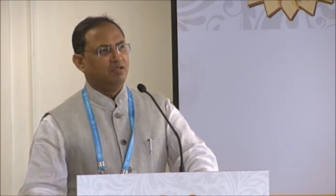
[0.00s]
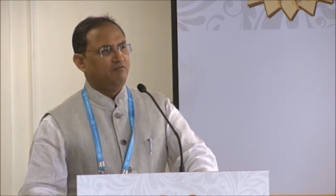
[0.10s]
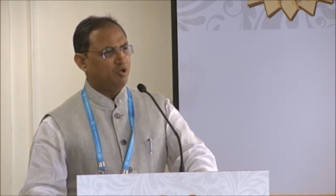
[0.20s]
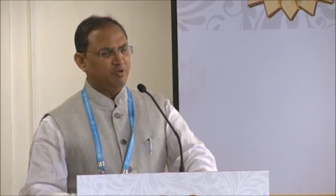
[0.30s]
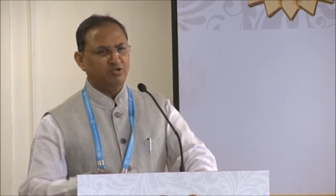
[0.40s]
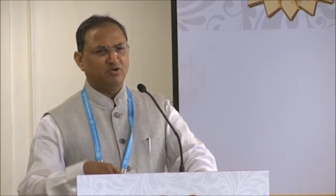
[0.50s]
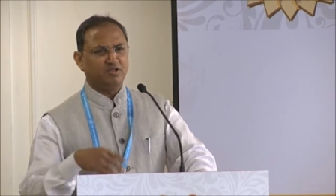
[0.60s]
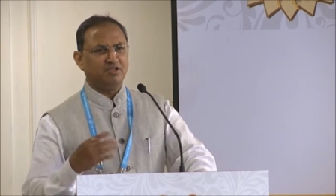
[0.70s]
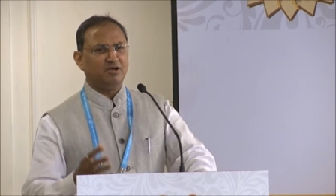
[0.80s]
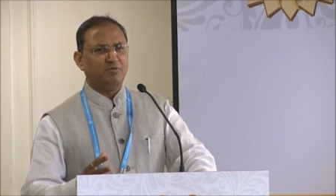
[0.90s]
We have been
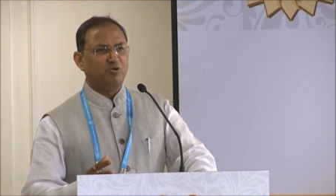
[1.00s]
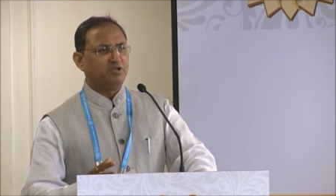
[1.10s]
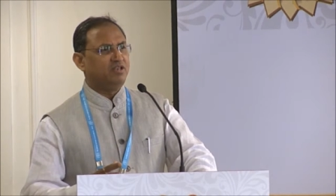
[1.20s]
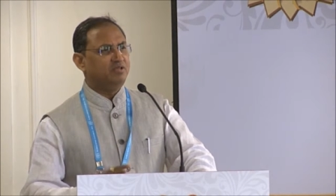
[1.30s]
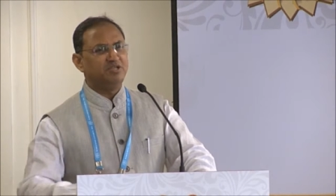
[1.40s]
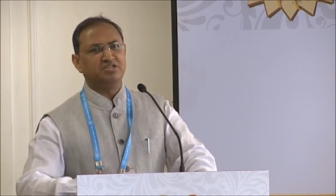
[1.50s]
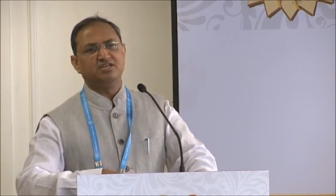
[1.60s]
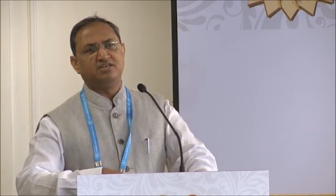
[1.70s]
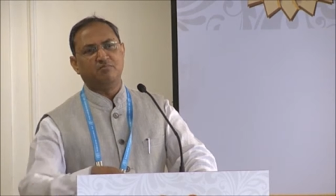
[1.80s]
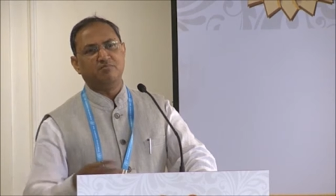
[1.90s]
talking about
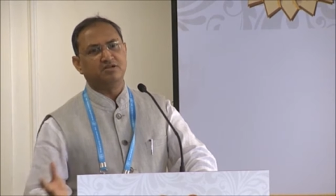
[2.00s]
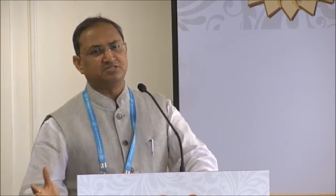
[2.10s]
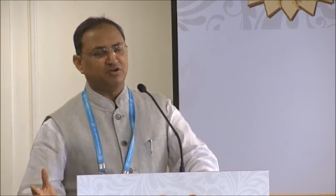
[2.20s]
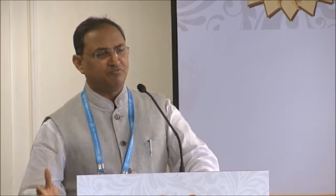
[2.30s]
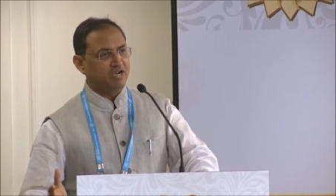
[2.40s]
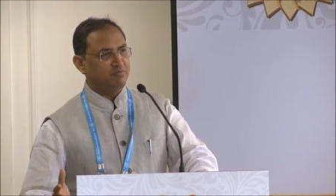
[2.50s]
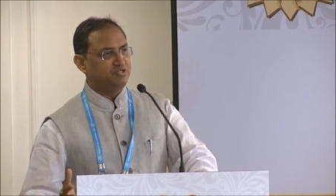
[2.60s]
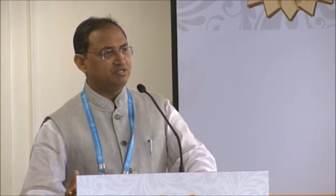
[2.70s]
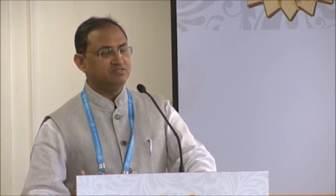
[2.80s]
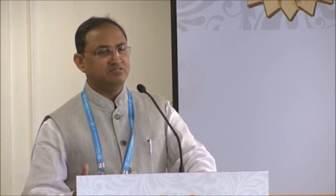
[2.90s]
limiting numbers of
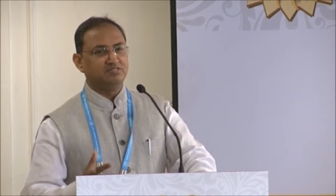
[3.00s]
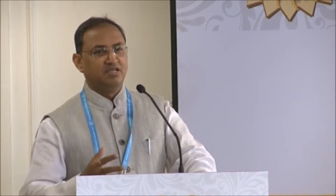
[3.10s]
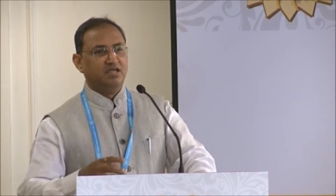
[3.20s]
admissions,